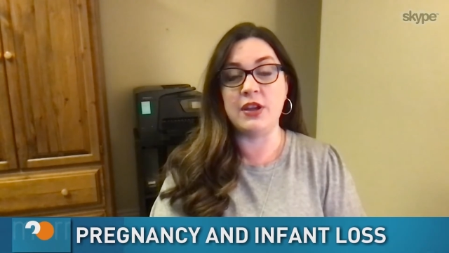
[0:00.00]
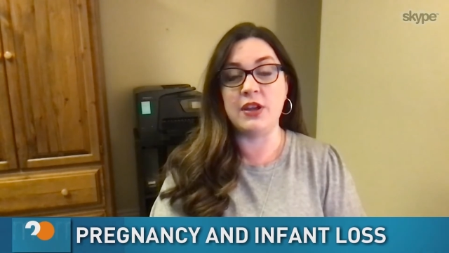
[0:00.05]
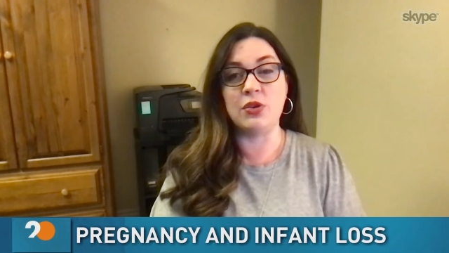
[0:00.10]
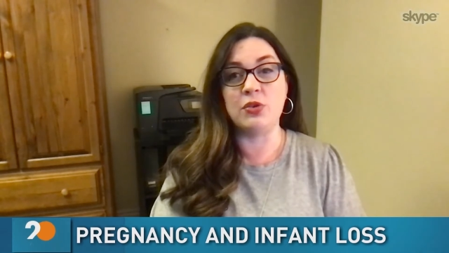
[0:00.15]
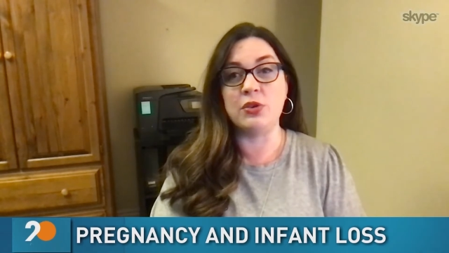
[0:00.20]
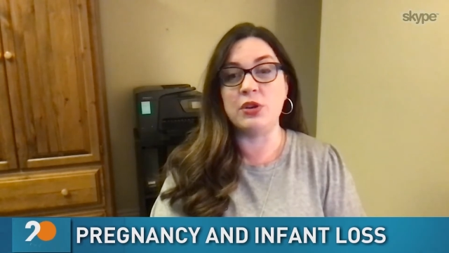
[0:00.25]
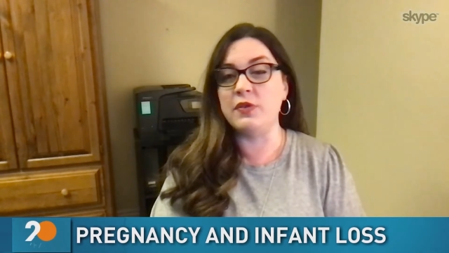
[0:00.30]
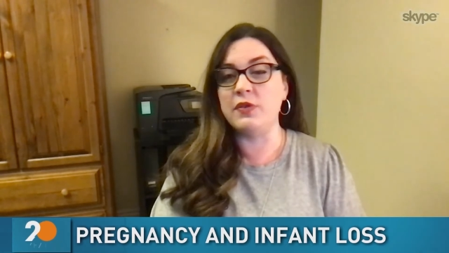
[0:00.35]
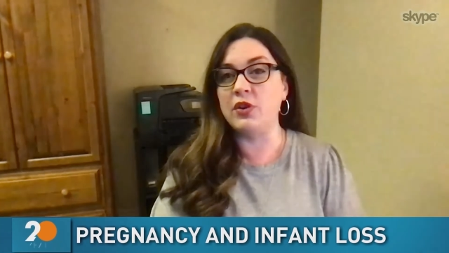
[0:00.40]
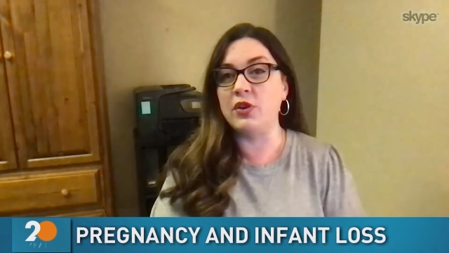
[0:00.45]

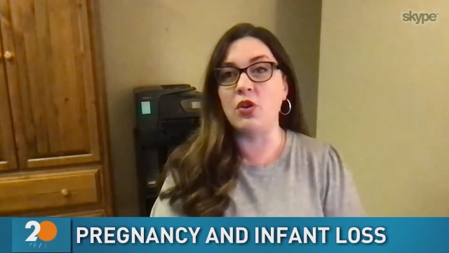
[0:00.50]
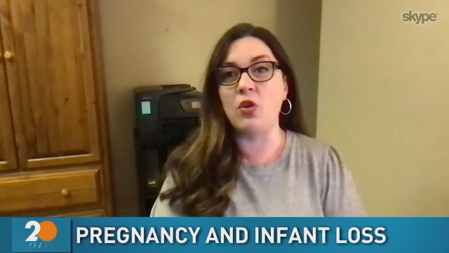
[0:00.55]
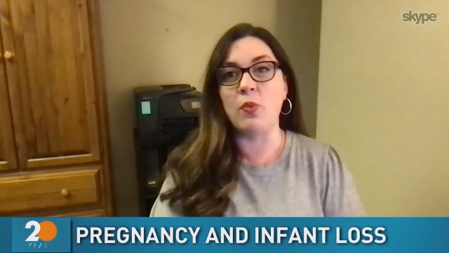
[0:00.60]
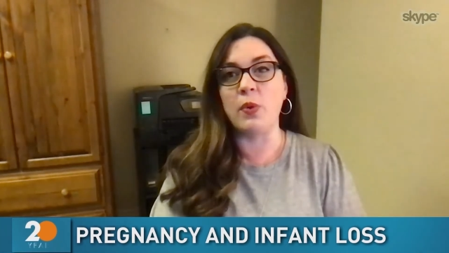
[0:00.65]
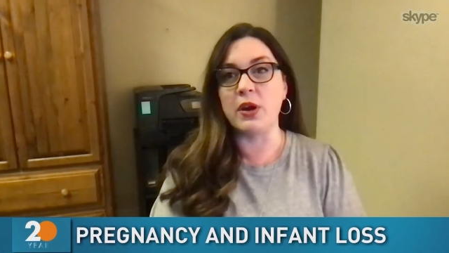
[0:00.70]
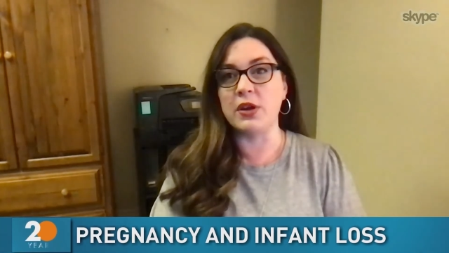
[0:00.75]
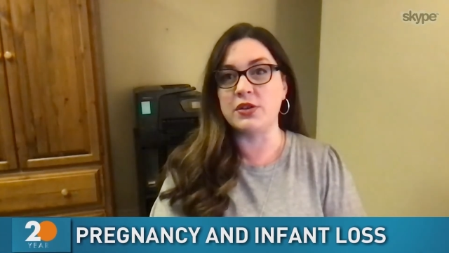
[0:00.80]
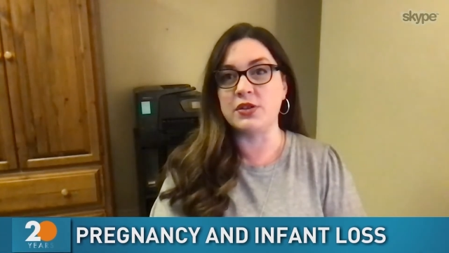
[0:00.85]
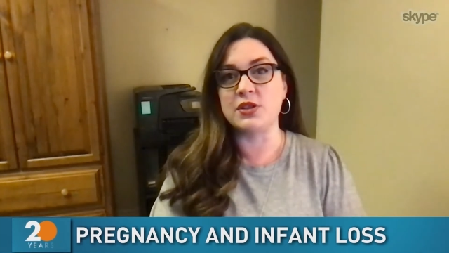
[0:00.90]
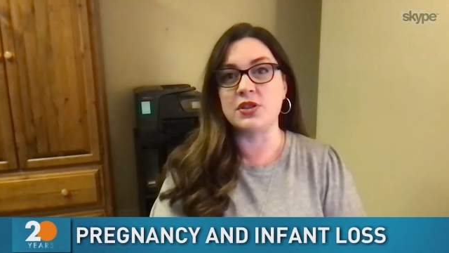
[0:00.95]
don't even know
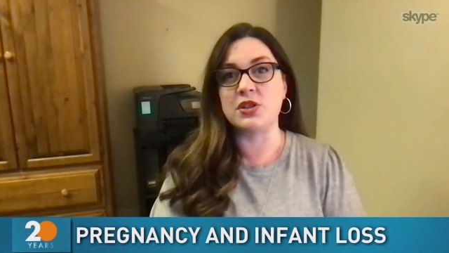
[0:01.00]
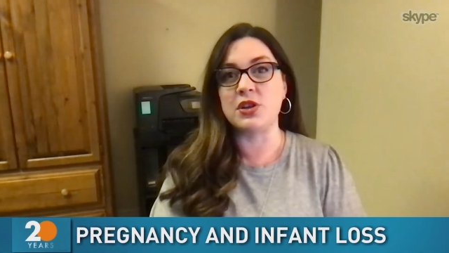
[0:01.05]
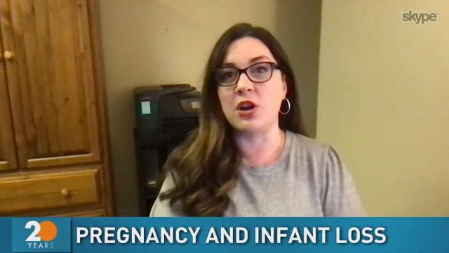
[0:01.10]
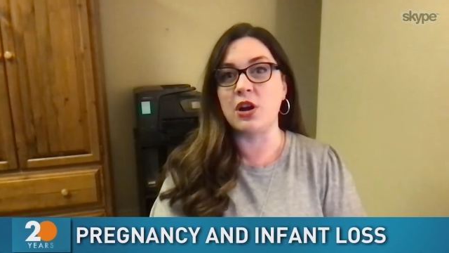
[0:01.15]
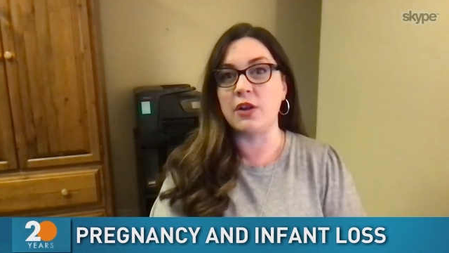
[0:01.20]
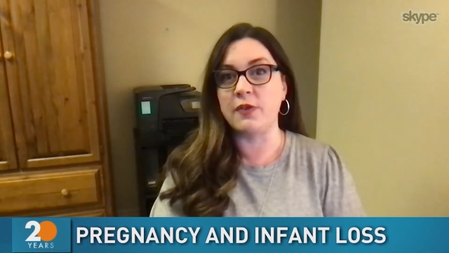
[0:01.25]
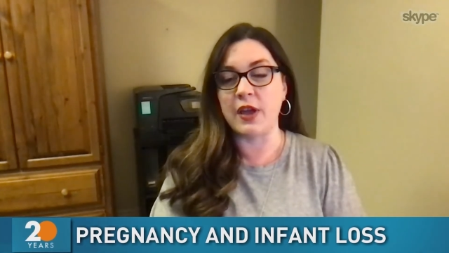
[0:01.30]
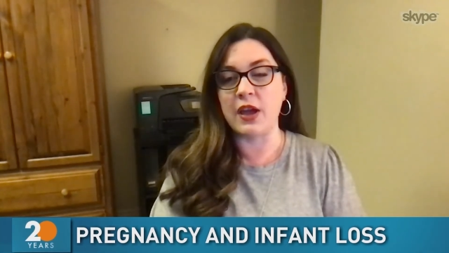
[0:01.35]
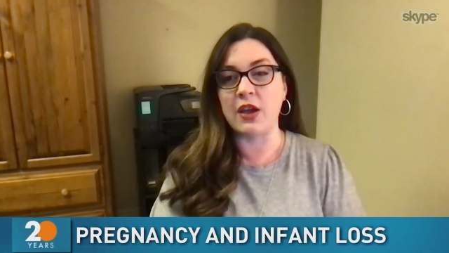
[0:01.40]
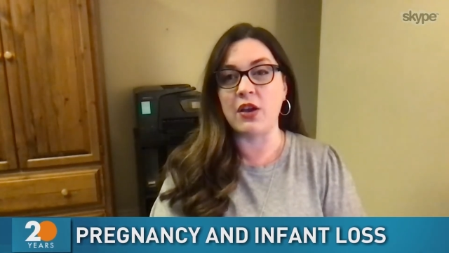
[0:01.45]
where to
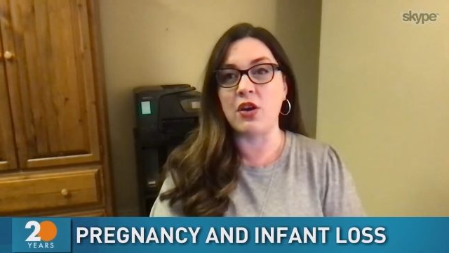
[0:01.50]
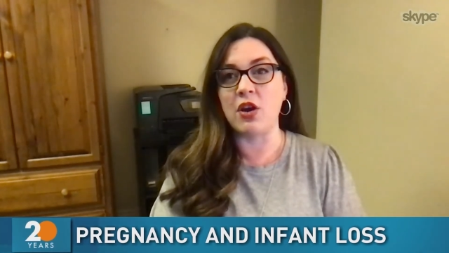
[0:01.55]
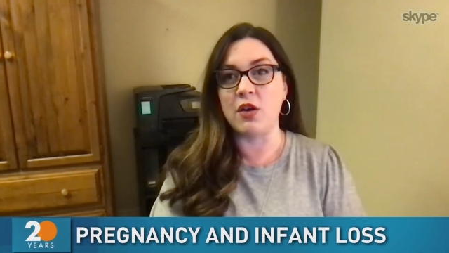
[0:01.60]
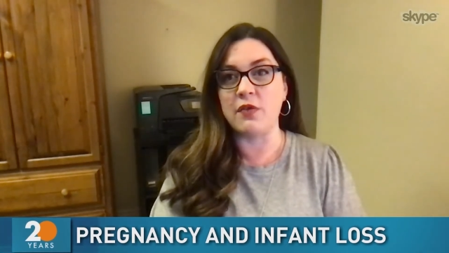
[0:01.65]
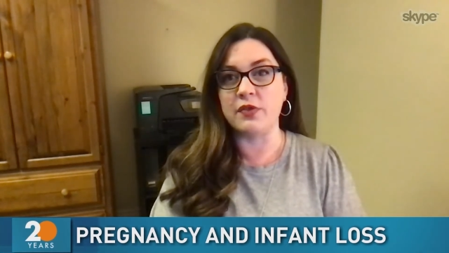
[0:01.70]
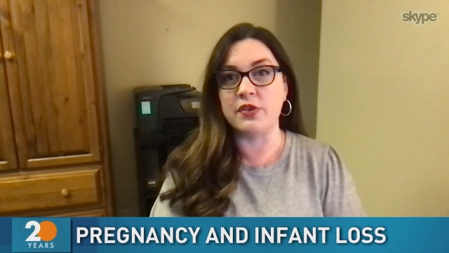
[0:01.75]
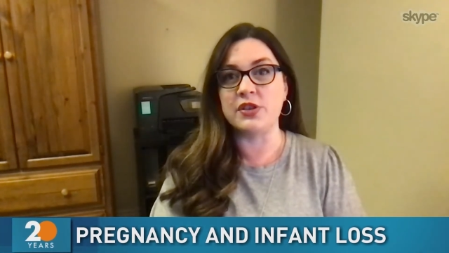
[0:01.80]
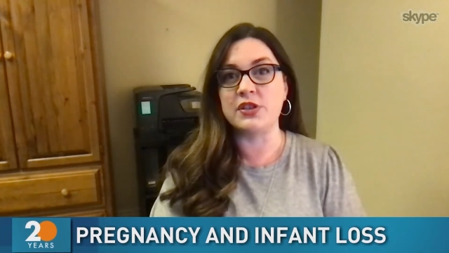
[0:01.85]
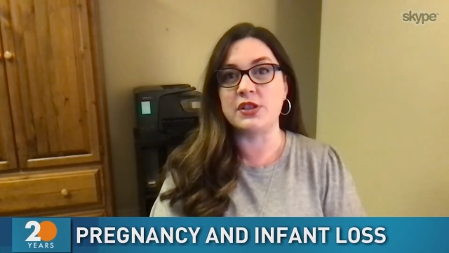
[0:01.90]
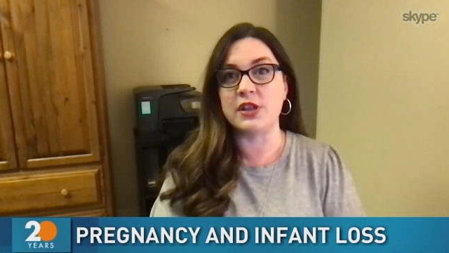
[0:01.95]
start that
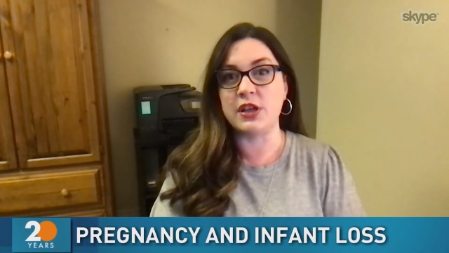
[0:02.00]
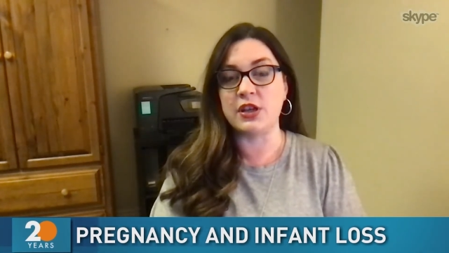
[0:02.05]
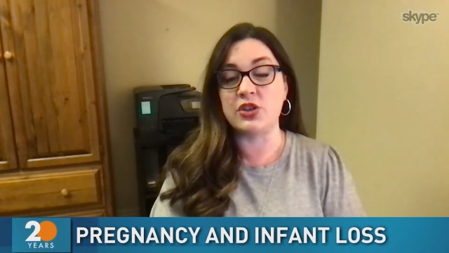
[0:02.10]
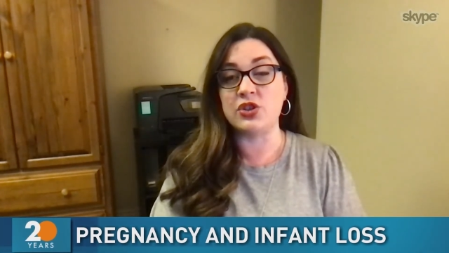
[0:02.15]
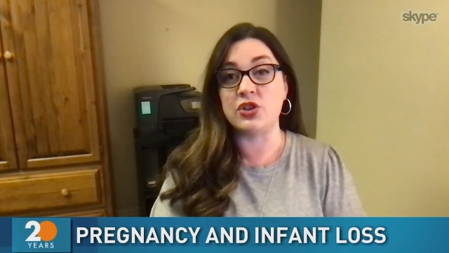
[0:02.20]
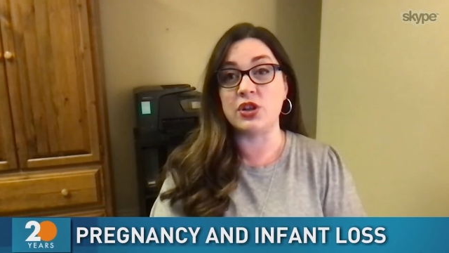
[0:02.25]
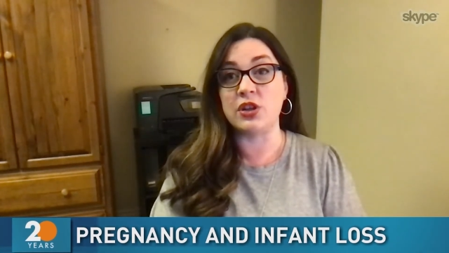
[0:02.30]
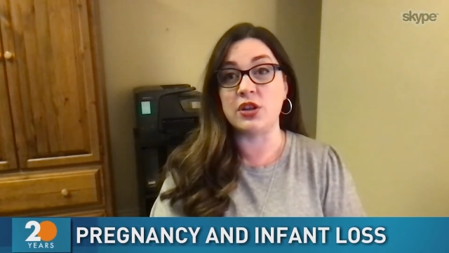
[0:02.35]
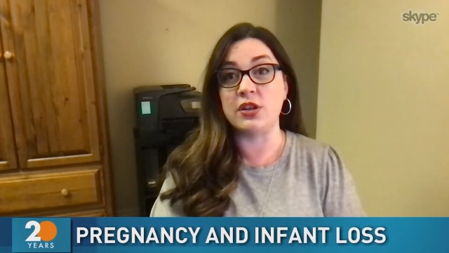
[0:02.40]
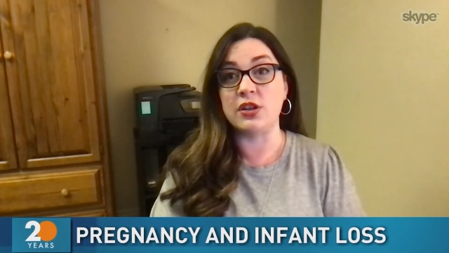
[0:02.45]

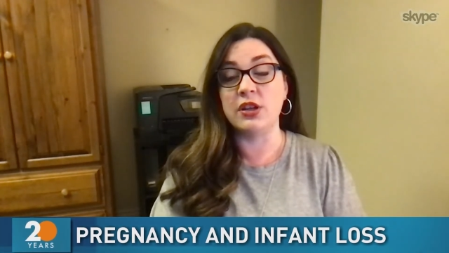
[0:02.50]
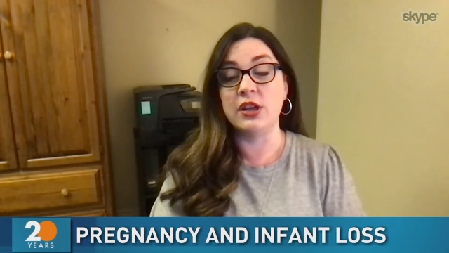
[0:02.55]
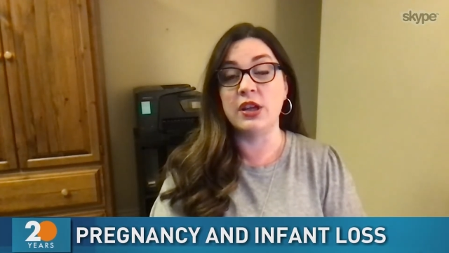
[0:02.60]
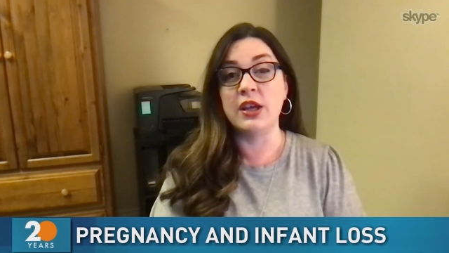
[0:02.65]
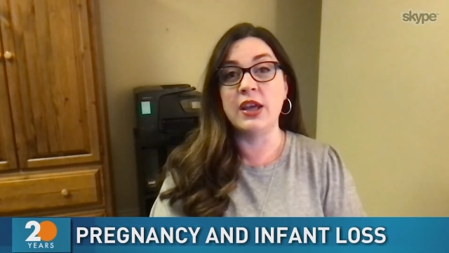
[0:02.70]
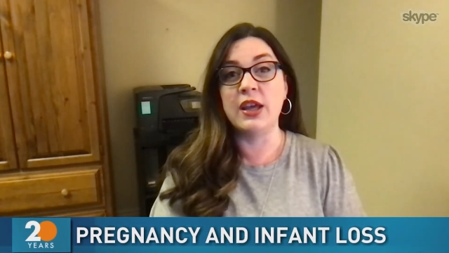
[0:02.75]
conversation.